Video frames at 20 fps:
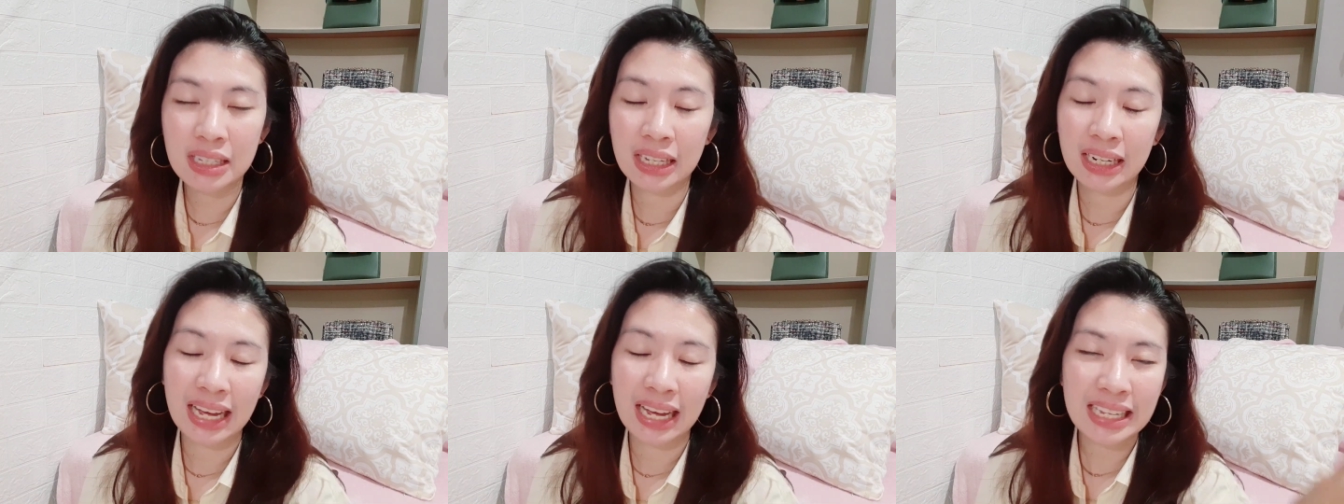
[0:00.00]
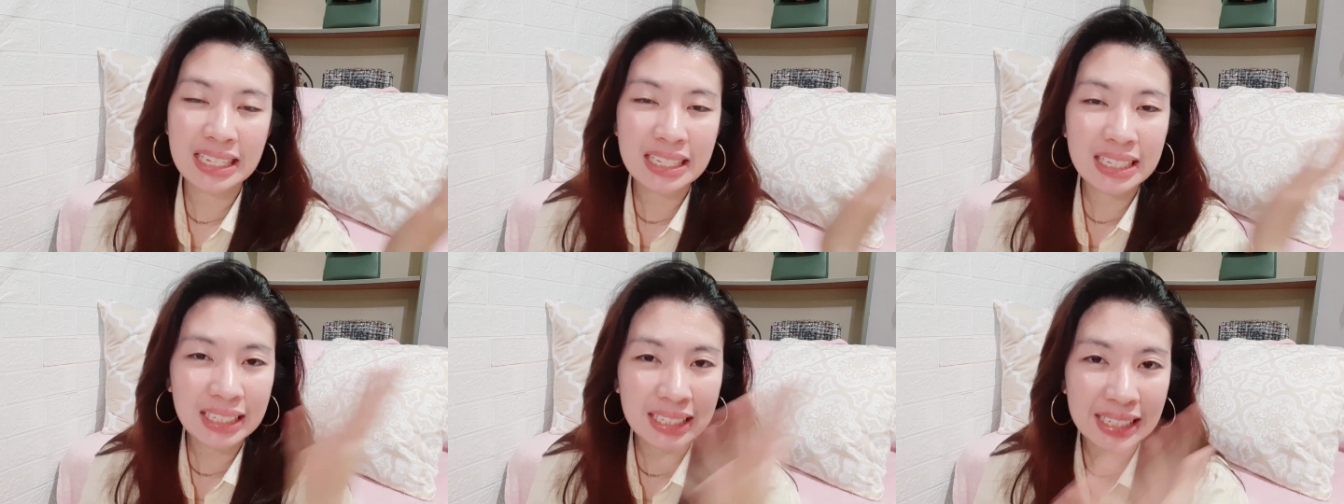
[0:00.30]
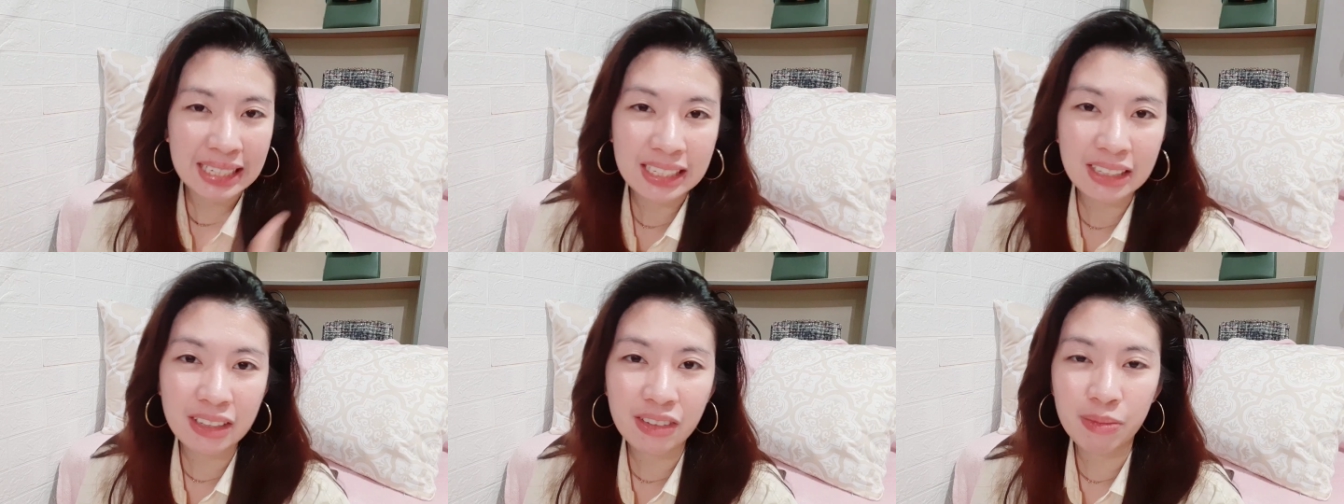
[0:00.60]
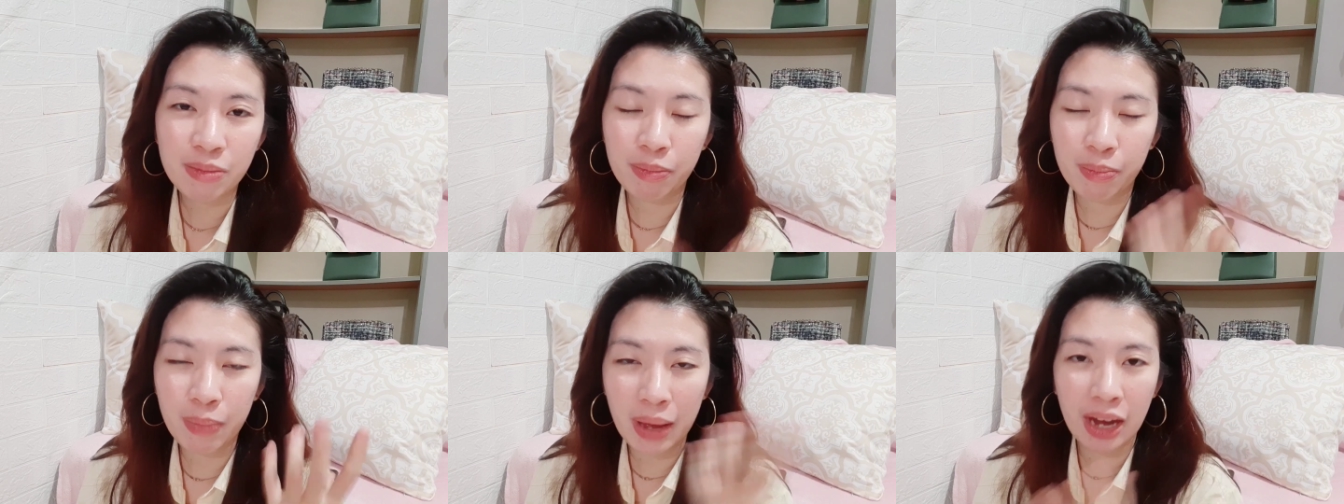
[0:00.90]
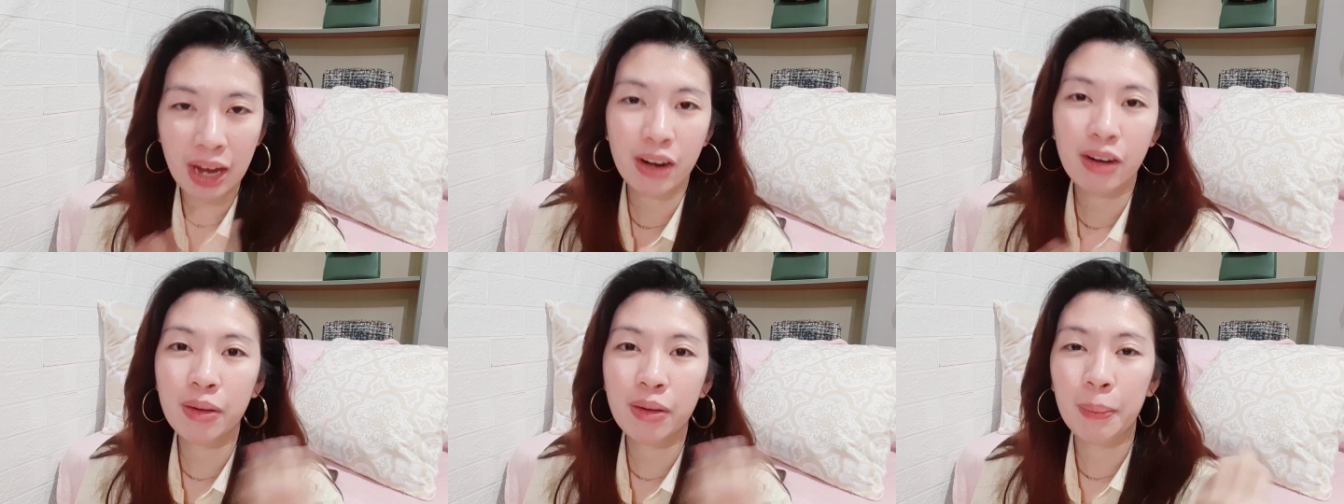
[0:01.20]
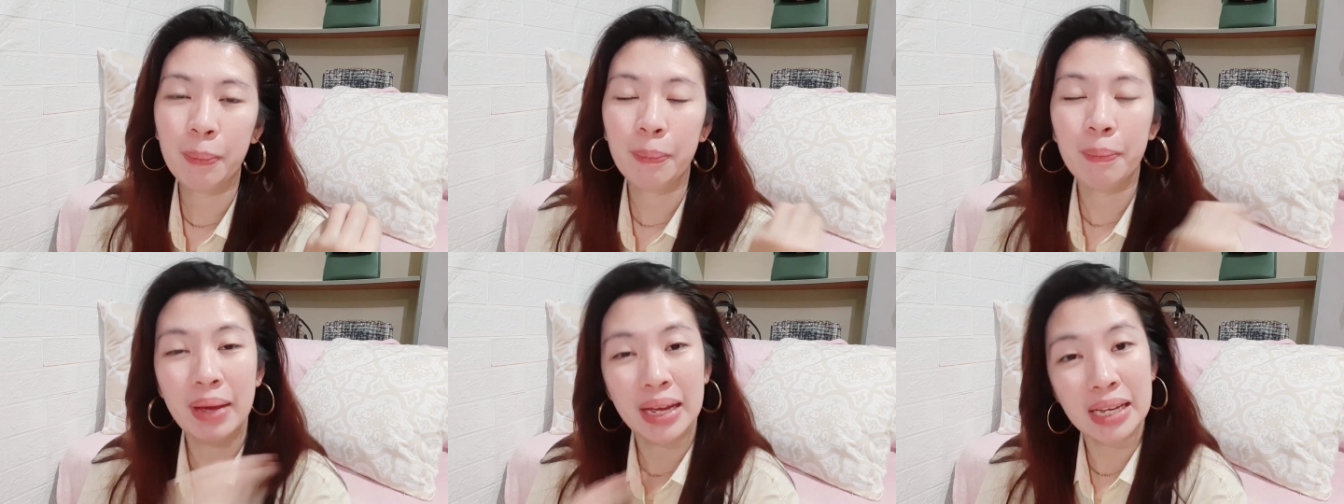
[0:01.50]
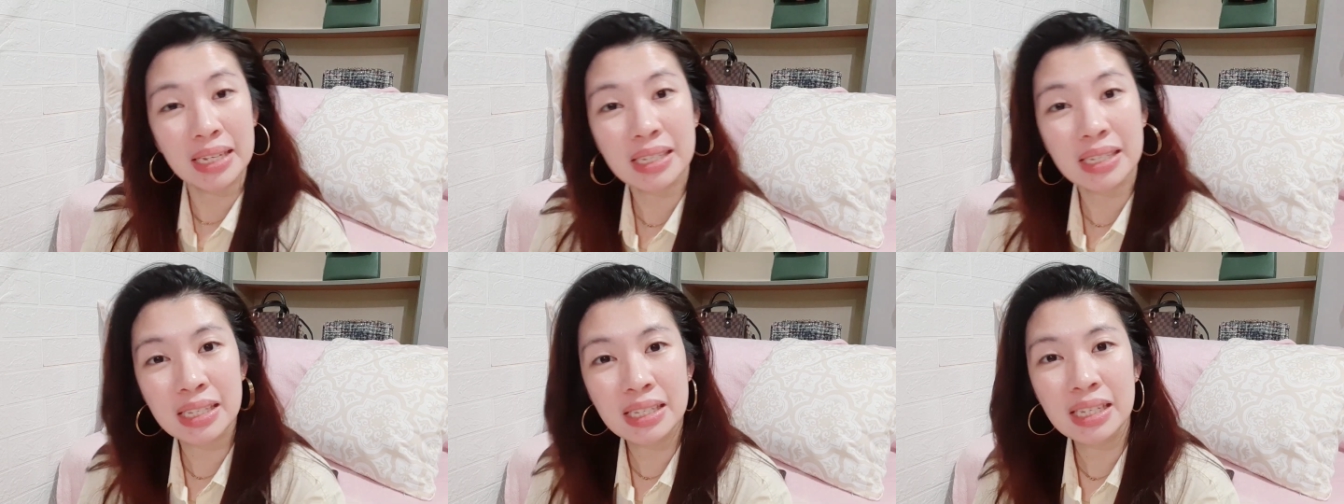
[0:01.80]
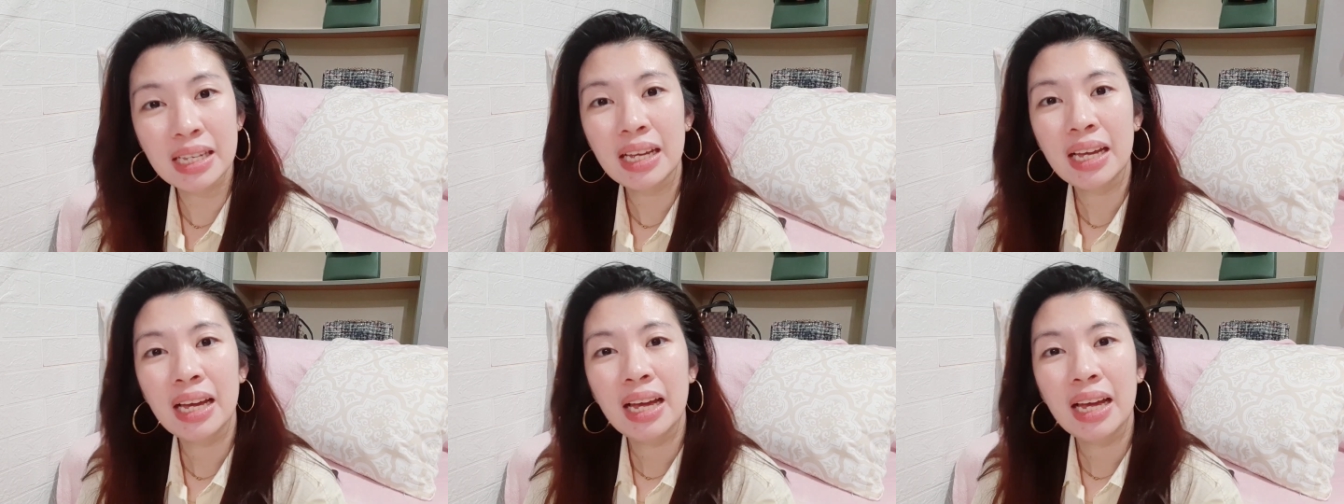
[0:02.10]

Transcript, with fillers: a nice clean bare base.